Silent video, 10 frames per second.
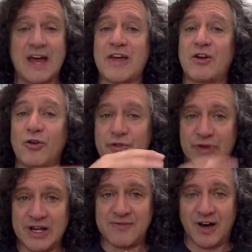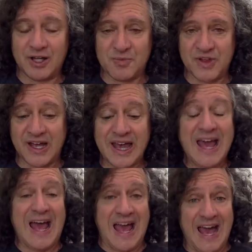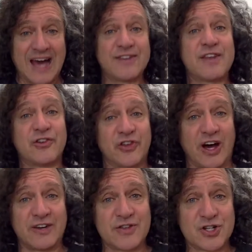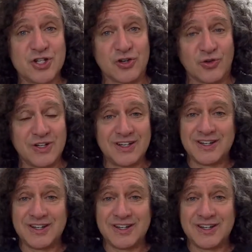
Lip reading: and that whole 3D volume thing and the design of the shoe.